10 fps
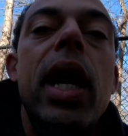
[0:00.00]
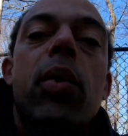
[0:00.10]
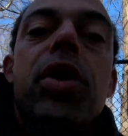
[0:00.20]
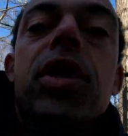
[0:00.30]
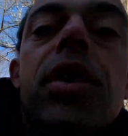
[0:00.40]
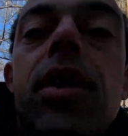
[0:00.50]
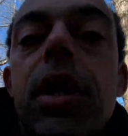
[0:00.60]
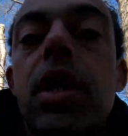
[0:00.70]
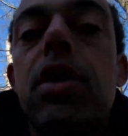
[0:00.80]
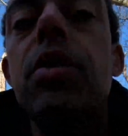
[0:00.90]
when you're
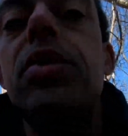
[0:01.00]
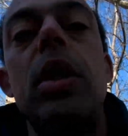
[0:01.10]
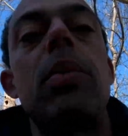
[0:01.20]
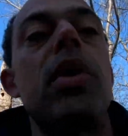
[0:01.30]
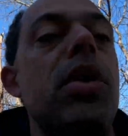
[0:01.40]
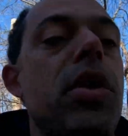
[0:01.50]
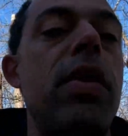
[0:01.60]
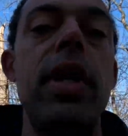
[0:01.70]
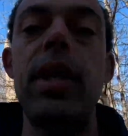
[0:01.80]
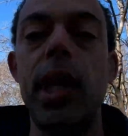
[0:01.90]
going to do something and you're
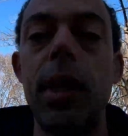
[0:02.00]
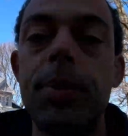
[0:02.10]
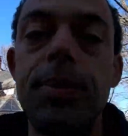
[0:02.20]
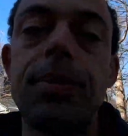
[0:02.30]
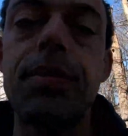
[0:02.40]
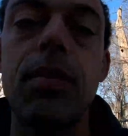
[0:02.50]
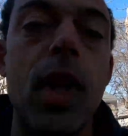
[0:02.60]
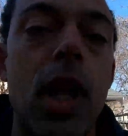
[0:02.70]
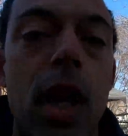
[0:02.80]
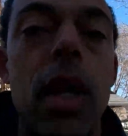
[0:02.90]
in there,
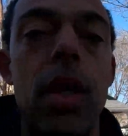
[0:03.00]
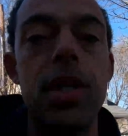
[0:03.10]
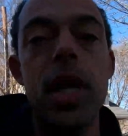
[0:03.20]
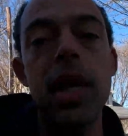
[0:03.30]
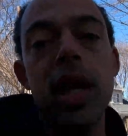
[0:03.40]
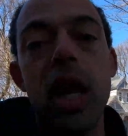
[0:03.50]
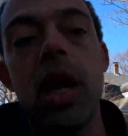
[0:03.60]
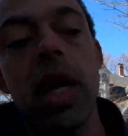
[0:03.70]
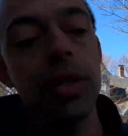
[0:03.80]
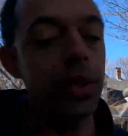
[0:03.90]
taking that
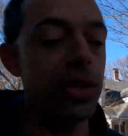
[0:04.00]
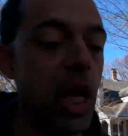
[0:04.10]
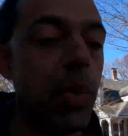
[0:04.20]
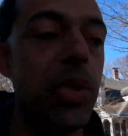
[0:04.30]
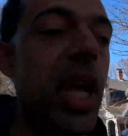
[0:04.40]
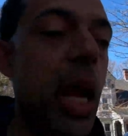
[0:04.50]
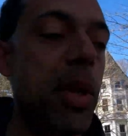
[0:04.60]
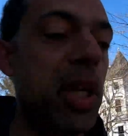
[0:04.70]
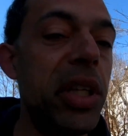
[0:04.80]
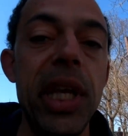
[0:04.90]
extra step in time
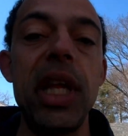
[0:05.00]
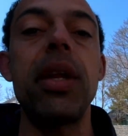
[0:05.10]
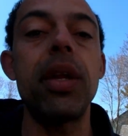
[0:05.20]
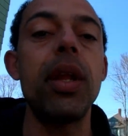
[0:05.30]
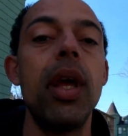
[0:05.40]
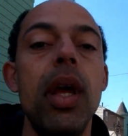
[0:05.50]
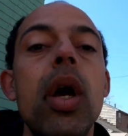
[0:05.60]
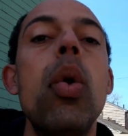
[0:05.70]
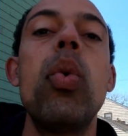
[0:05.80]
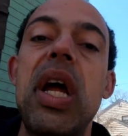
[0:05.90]
to clean
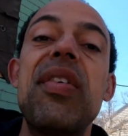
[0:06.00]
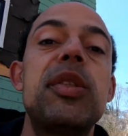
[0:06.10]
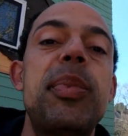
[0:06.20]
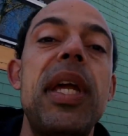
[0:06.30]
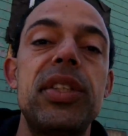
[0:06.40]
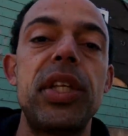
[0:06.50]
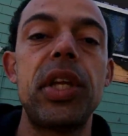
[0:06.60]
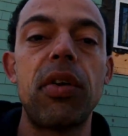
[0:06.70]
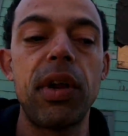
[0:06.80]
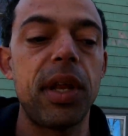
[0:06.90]
whatever space that
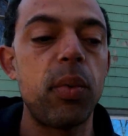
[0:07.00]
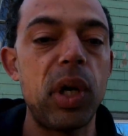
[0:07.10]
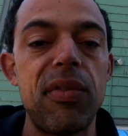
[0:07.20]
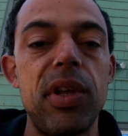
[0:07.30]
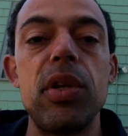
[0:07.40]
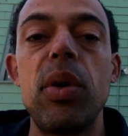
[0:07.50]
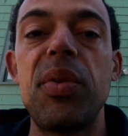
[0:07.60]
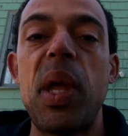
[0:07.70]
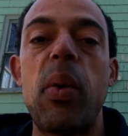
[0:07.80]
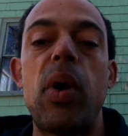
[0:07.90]
you're in, whatever you're doing
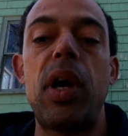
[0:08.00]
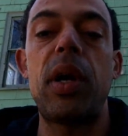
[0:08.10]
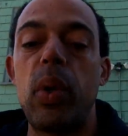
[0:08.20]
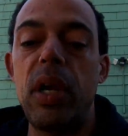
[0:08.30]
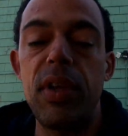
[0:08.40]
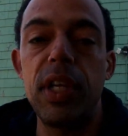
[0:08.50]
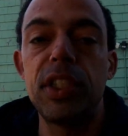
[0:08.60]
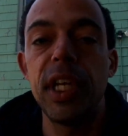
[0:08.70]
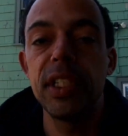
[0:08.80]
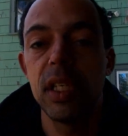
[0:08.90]
that work, whatever you're
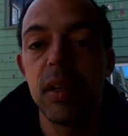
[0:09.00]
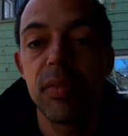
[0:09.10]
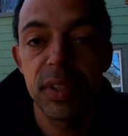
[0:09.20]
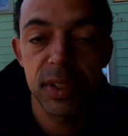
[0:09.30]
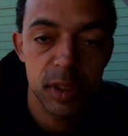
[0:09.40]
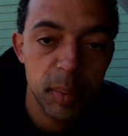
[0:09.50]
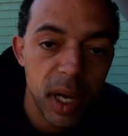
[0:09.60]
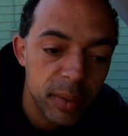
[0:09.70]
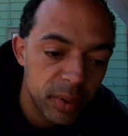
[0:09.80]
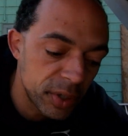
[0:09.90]
changing, it's a
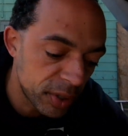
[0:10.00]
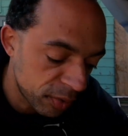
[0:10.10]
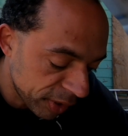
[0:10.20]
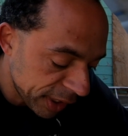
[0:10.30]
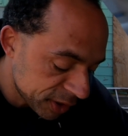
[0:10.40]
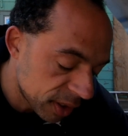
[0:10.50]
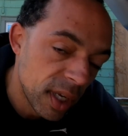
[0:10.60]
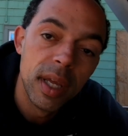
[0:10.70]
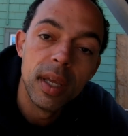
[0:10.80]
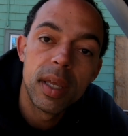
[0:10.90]
spot where you can reach
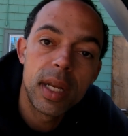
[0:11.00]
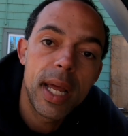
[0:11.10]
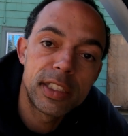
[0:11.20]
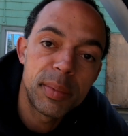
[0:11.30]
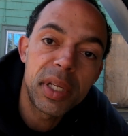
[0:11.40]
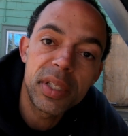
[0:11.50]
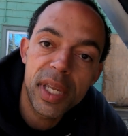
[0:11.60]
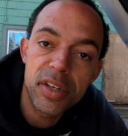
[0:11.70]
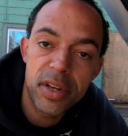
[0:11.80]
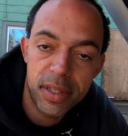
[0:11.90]
and it hasn't been
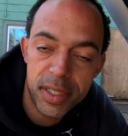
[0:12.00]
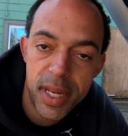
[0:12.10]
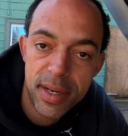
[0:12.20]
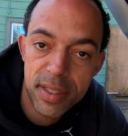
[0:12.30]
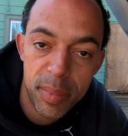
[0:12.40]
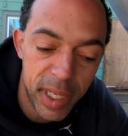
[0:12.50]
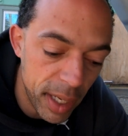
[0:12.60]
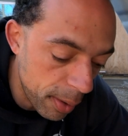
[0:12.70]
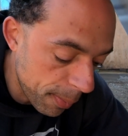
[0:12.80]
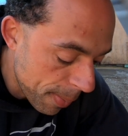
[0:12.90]
cleaned, you have to take something
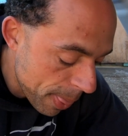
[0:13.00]
out.